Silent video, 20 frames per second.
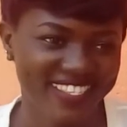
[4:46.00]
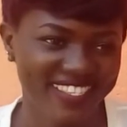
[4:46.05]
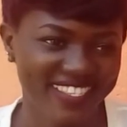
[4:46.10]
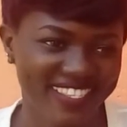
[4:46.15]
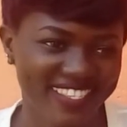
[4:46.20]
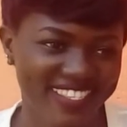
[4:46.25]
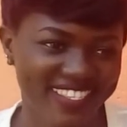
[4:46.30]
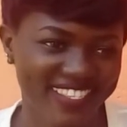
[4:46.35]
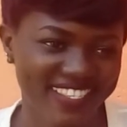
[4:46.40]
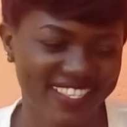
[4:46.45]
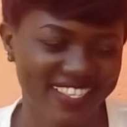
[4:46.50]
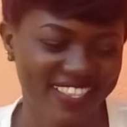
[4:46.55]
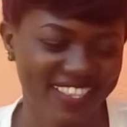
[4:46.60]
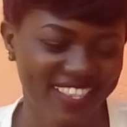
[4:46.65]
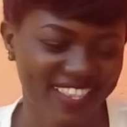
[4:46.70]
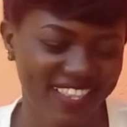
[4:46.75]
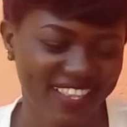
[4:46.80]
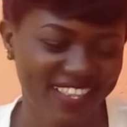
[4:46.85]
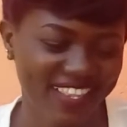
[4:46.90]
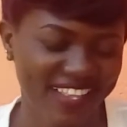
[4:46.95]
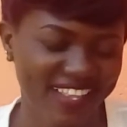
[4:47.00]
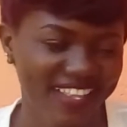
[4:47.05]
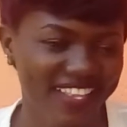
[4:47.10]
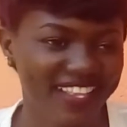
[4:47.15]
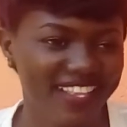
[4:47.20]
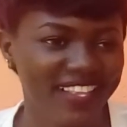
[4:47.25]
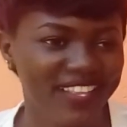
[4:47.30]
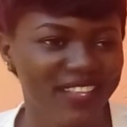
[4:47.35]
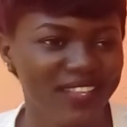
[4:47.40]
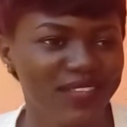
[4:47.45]

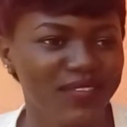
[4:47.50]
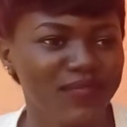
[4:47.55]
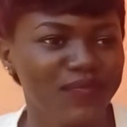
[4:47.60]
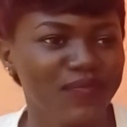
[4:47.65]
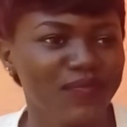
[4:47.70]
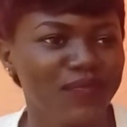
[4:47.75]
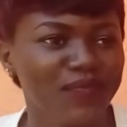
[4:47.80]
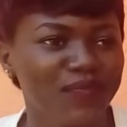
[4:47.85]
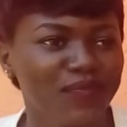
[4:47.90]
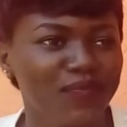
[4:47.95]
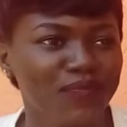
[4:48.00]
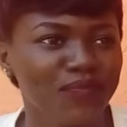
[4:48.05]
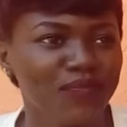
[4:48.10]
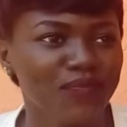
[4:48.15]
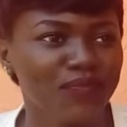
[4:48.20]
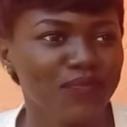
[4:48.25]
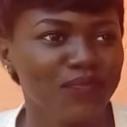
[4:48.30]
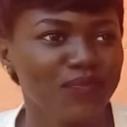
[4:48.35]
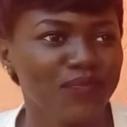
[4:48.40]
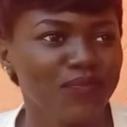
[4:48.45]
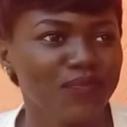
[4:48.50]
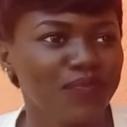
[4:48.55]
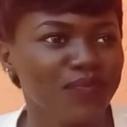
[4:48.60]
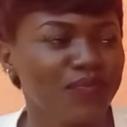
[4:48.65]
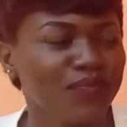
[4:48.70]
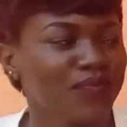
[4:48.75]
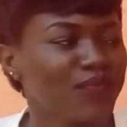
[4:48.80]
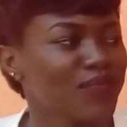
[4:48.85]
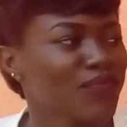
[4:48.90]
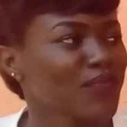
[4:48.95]

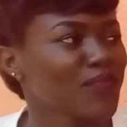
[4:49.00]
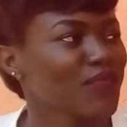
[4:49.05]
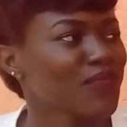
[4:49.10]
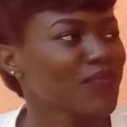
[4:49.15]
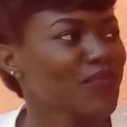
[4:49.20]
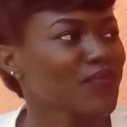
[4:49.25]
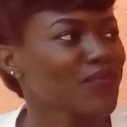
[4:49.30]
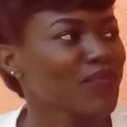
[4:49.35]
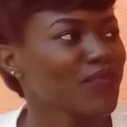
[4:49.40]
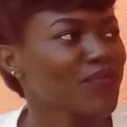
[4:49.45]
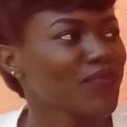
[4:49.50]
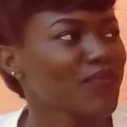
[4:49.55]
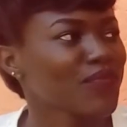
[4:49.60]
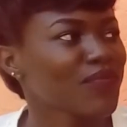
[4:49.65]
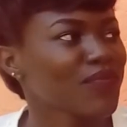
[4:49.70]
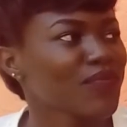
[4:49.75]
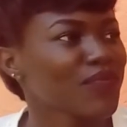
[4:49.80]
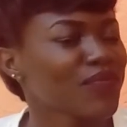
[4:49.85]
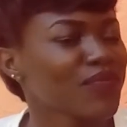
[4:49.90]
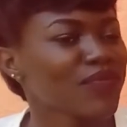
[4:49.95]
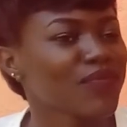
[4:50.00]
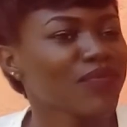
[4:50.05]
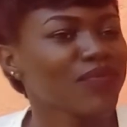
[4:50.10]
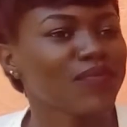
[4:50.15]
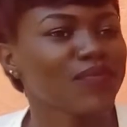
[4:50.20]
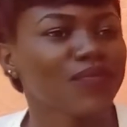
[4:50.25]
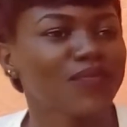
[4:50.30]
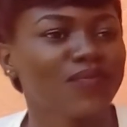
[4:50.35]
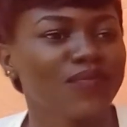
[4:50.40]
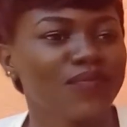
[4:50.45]

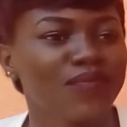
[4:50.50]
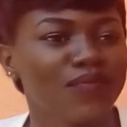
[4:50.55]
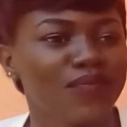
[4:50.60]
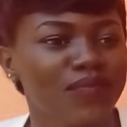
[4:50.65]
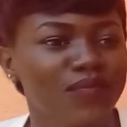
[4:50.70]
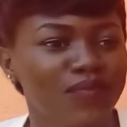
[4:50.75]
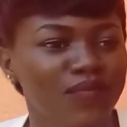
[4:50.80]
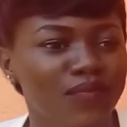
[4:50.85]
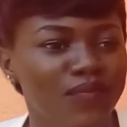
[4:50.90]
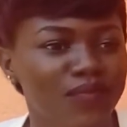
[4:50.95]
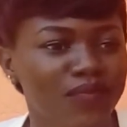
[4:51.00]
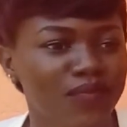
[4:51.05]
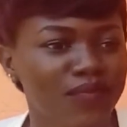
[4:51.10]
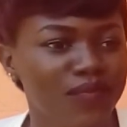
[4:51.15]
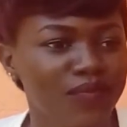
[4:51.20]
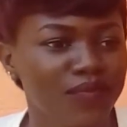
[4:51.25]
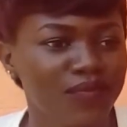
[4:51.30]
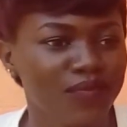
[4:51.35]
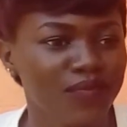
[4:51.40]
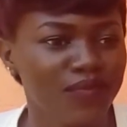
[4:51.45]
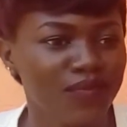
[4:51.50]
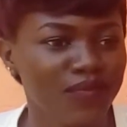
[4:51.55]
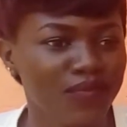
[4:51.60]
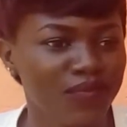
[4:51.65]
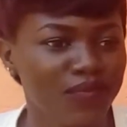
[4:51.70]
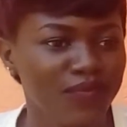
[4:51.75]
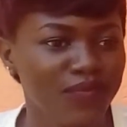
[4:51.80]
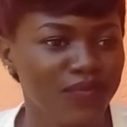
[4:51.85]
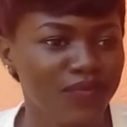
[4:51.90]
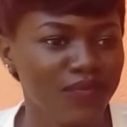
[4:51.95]

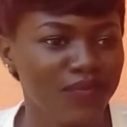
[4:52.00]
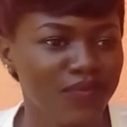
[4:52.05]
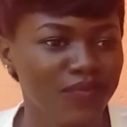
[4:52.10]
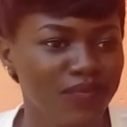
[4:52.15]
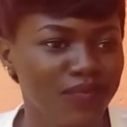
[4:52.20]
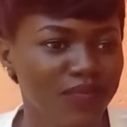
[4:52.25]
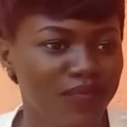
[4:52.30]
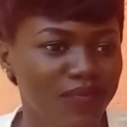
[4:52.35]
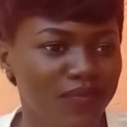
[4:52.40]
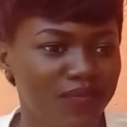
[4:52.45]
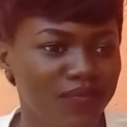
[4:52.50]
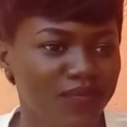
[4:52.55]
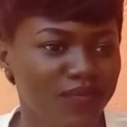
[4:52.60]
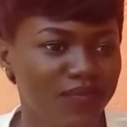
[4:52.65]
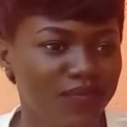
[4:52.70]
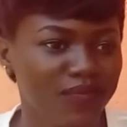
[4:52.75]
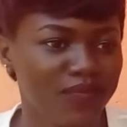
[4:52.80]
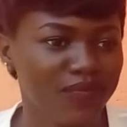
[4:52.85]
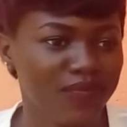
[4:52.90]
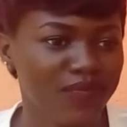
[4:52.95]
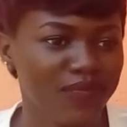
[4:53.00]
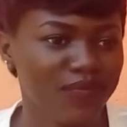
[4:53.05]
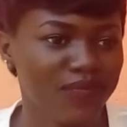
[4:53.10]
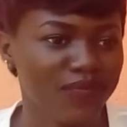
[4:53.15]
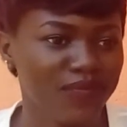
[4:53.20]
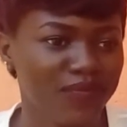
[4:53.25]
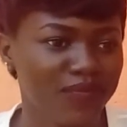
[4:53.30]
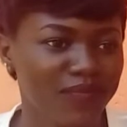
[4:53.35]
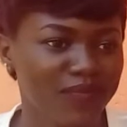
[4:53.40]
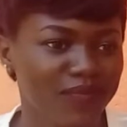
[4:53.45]

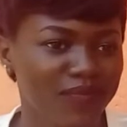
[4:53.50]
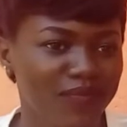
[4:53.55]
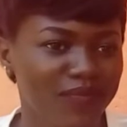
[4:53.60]
This person isn't speaking.